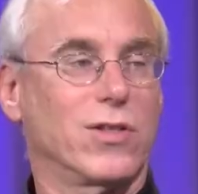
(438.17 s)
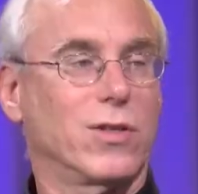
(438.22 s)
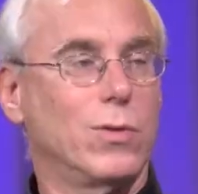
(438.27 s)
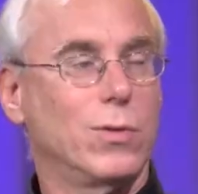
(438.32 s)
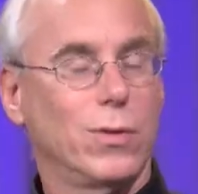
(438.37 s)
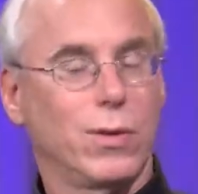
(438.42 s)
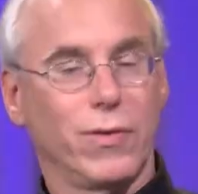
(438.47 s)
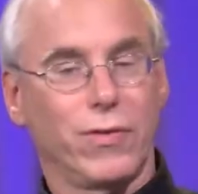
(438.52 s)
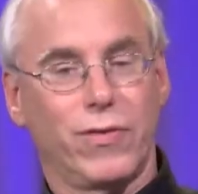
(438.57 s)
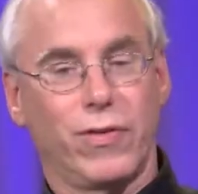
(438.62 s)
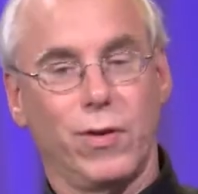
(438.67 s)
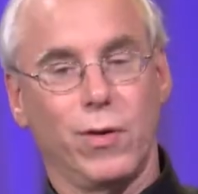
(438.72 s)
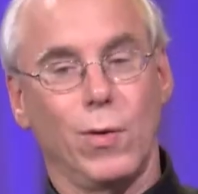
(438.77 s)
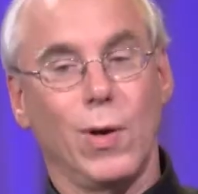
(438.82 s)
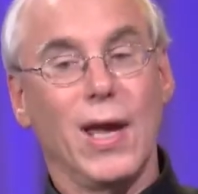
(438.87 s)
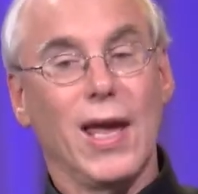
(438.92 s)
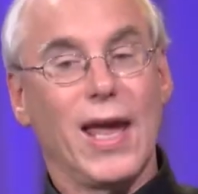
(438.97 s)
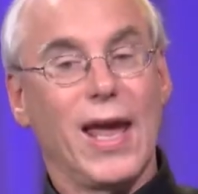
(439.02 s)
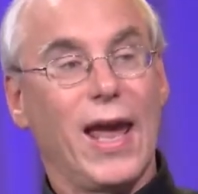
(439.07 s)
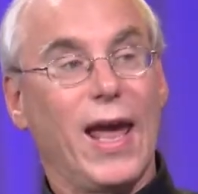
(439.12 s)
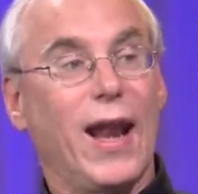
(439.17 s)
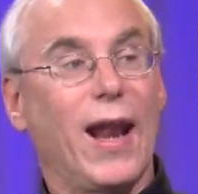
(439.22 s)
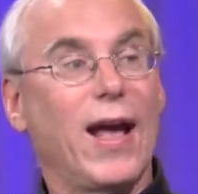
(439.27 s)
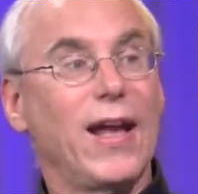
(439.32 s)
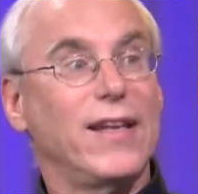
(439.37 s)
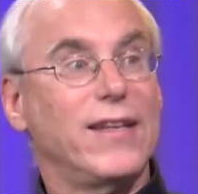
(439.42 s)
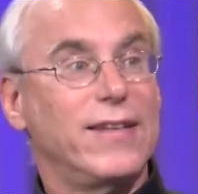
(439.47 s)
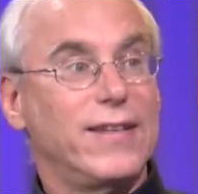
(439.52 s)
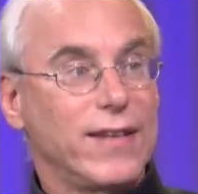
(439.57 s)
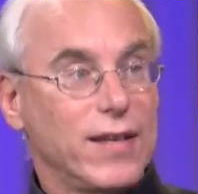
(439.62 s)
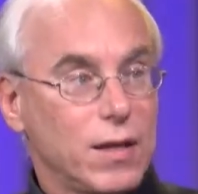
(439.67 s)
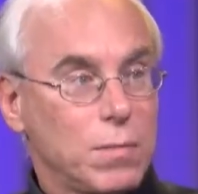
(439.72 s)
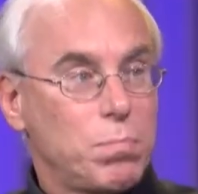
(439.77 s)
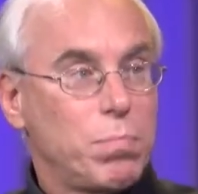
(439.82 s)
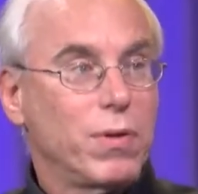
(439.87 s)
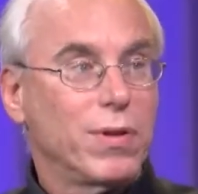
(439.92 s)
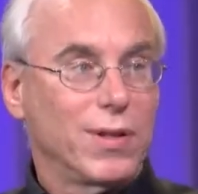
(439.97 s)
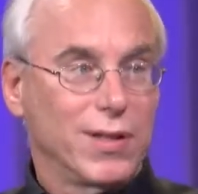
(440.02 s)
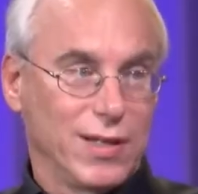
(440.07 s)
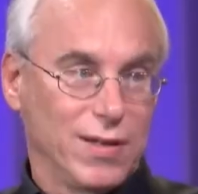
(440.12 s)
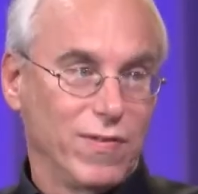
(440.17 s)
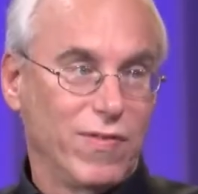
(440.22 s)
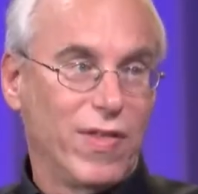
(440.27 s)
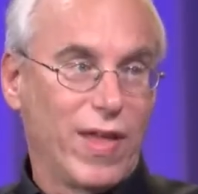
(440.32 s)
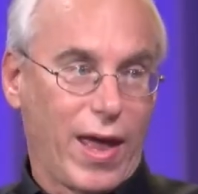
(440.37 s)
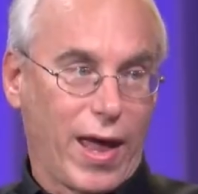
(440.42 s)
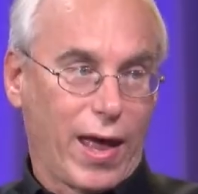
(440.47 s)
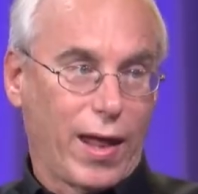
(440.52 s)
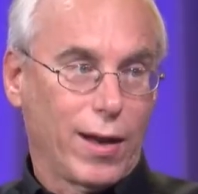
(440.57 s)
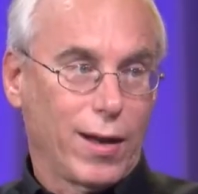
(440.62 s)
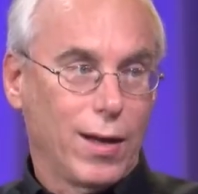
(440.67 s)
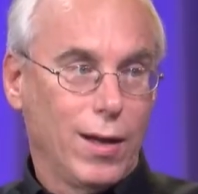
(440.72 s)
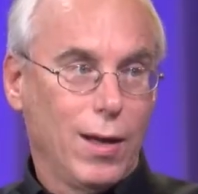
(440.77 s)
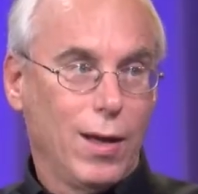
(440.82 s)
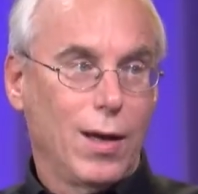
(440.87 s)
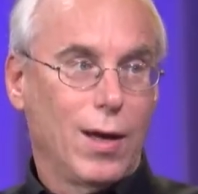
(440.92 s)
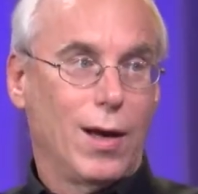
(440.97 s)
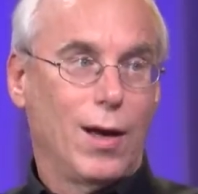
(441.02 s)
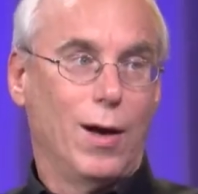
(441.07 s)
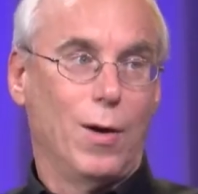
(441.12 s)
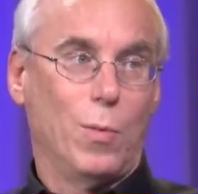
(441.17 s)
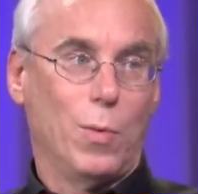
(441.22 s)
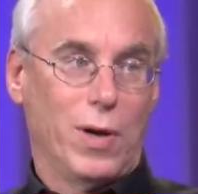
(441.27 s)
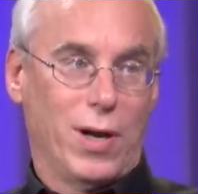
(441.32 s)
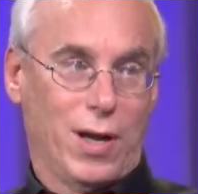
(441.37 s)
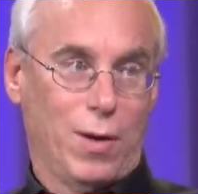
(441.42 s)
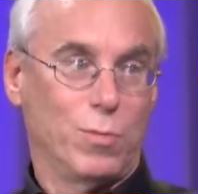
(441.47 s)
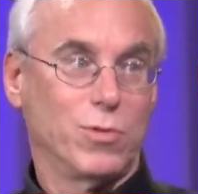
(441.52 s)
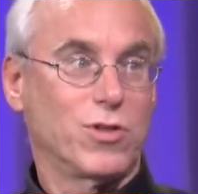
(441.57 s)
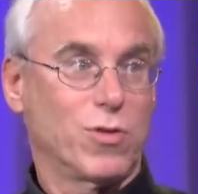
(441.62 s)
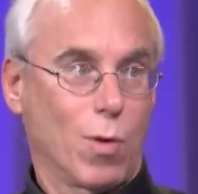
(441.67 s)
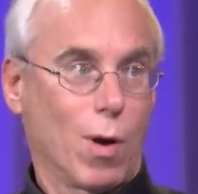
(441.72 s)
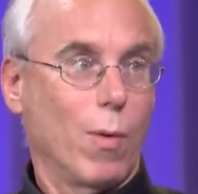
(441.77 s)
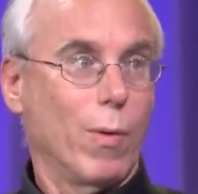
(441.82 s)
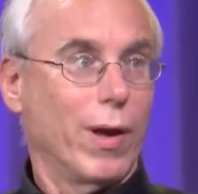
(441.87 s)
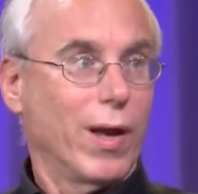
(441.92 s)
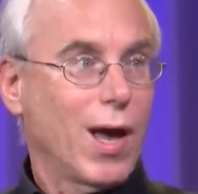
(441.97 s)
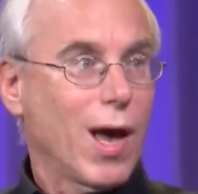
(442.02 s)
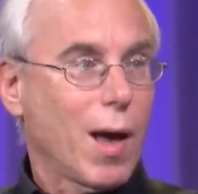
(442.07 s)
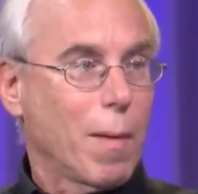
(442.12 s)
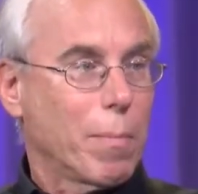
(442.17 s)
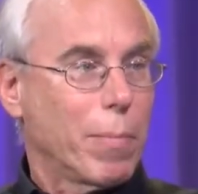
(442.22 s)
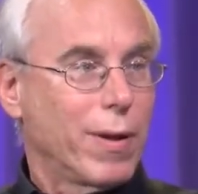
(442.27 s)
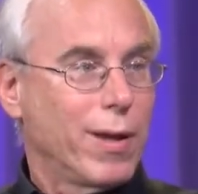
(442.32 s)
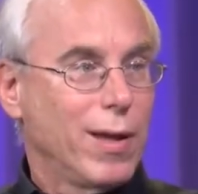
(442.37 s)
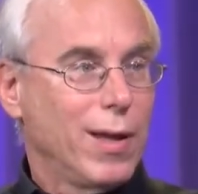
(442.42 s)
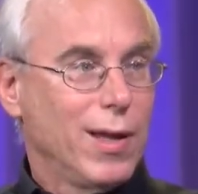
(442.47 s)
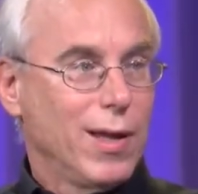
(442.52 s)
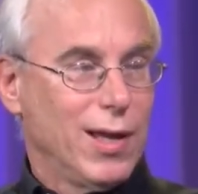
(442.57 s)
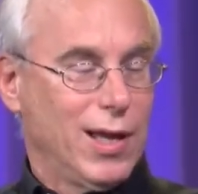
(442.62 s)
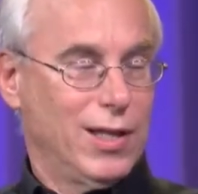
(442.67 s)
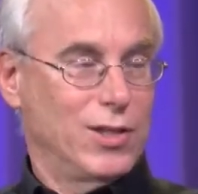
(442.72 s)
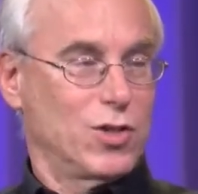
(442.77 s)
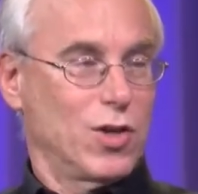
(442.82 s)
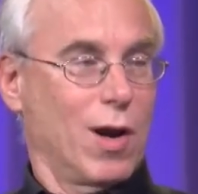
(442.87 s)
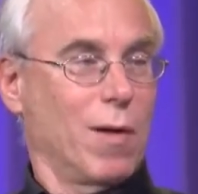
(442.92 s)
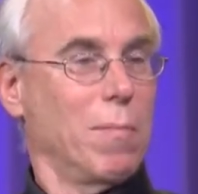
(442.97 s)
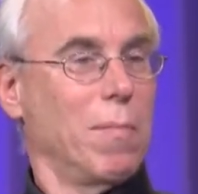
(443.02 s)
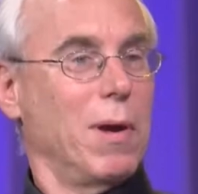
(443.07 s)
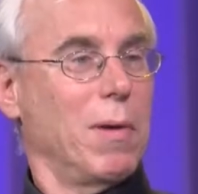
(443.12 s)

schools mm -hmm. do. And I did believe that uh, when I was growing up. Mm -hmm. And so I mm-hmm.